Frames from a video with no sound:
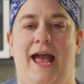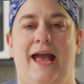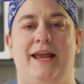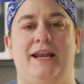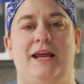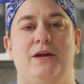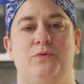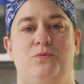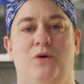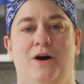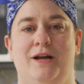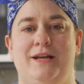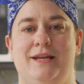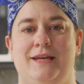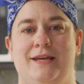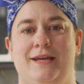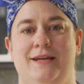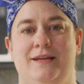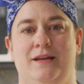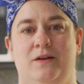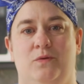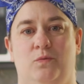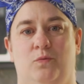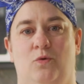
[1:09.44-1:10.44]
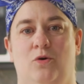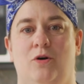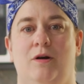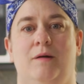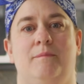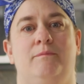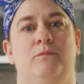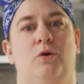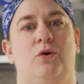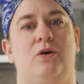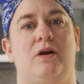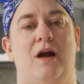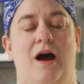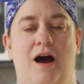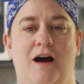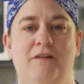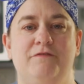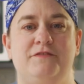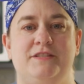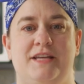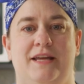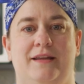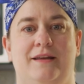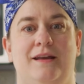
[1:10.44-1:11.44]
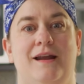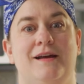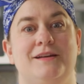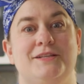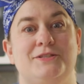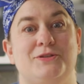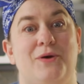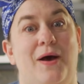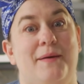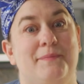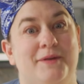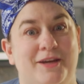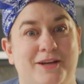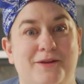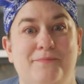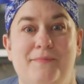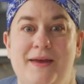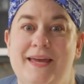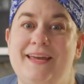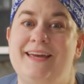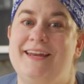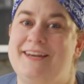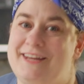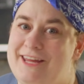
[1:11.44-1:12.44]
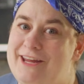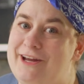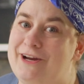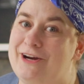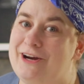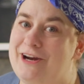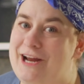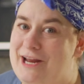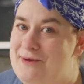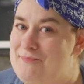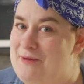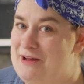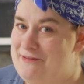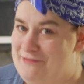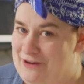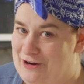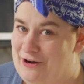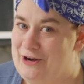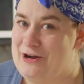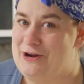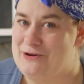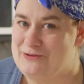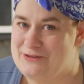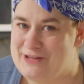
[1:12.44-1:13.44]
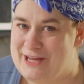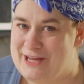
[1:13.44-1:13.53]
and I want to eat it warm more often, so I'm gonna make it here in my very own